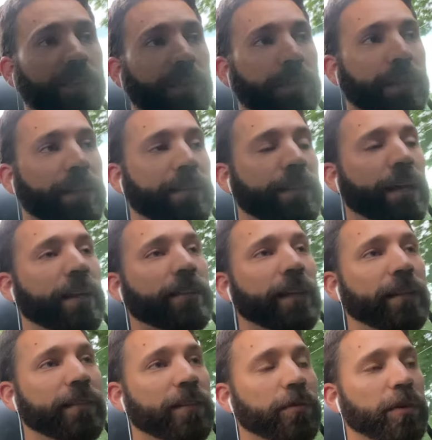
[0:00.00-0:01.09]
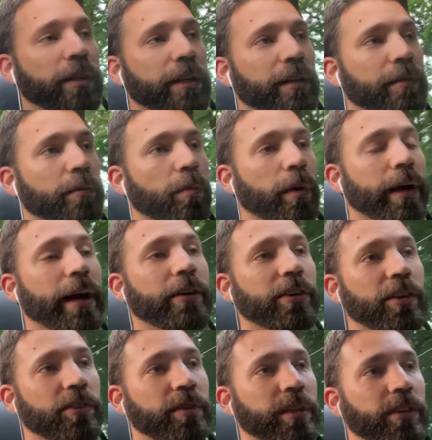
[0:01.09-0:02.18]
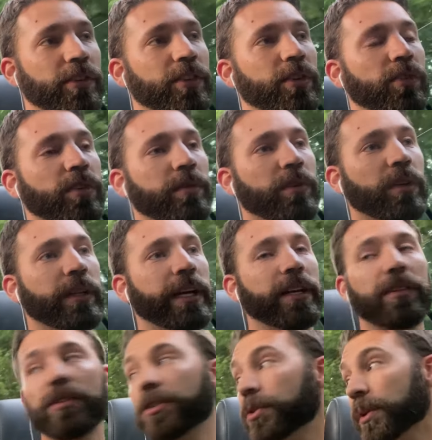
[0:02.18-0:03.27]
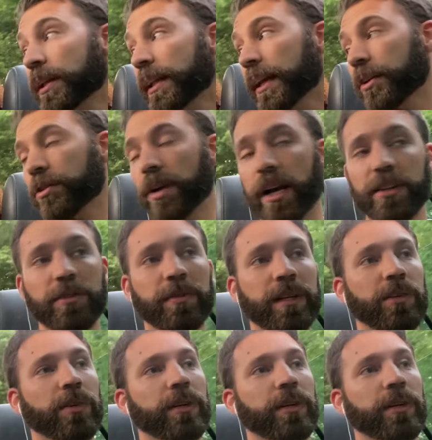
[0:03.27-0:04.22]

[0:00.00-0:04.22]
because that tends to really wear out your adrenals too. So if you're like doing a lot of CrossFit or